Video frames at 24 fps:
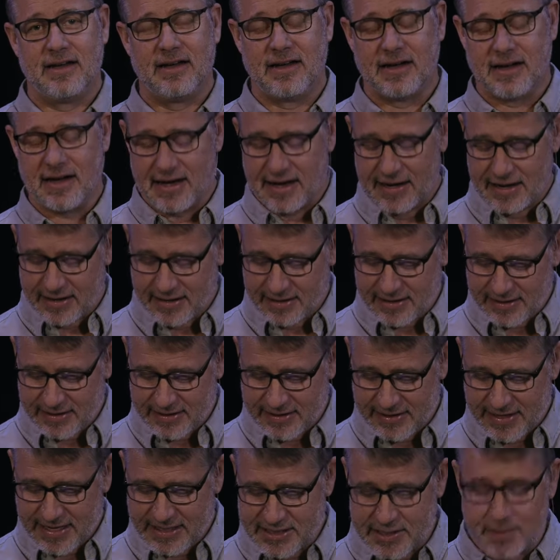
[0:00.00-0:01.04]
uh,
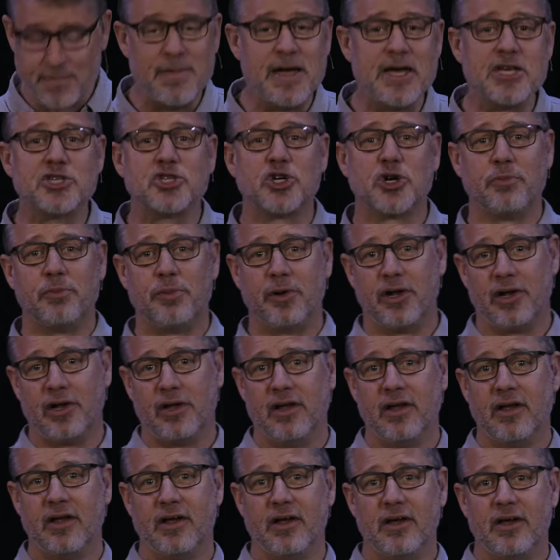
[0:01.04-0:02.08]
it's a
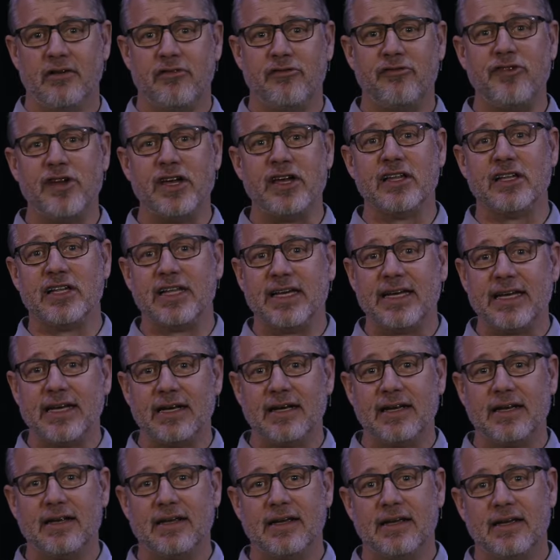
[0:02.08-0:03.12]
miserable
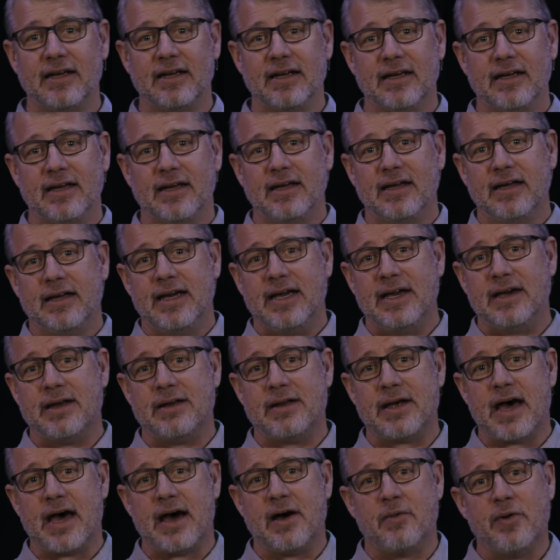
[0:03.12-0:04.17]
feeling.
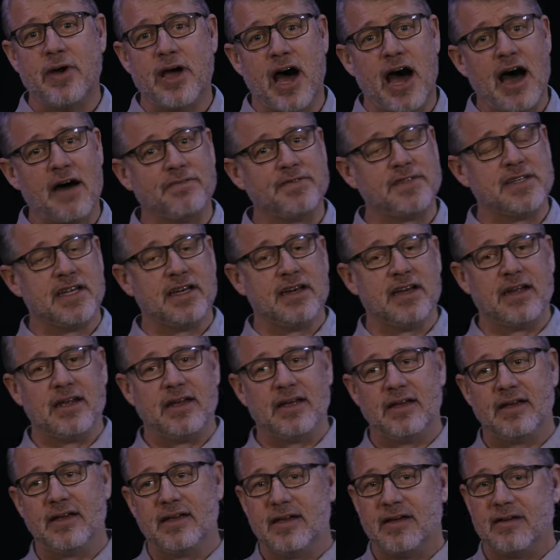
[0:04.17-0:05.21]
And uh, we often
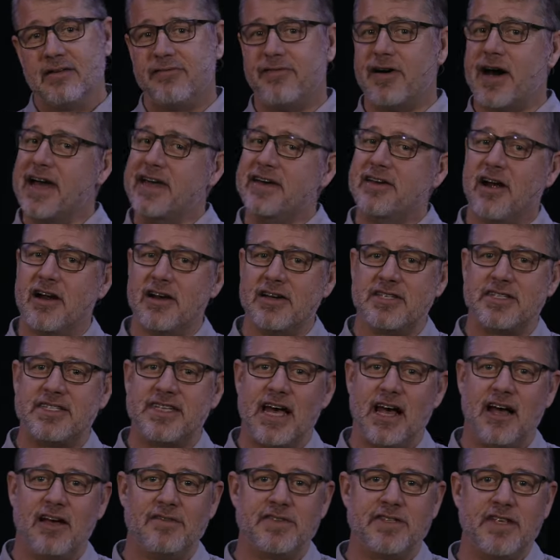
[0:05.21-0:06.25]
find
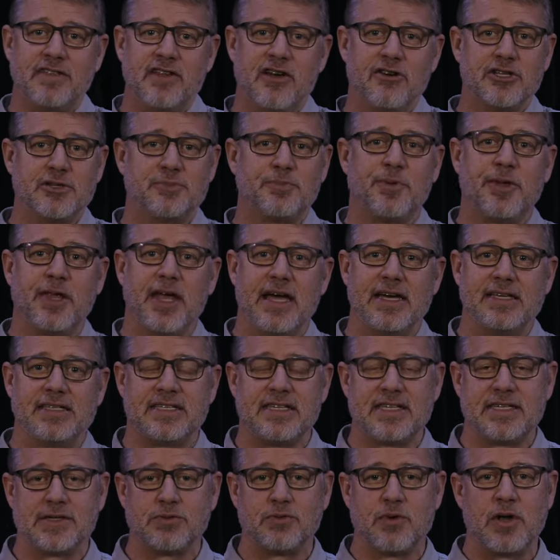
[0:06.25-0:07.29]
ourselves in those
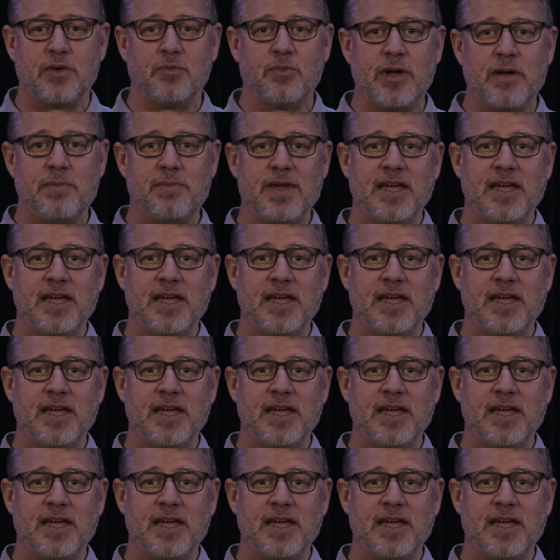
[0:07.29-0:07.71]
places when we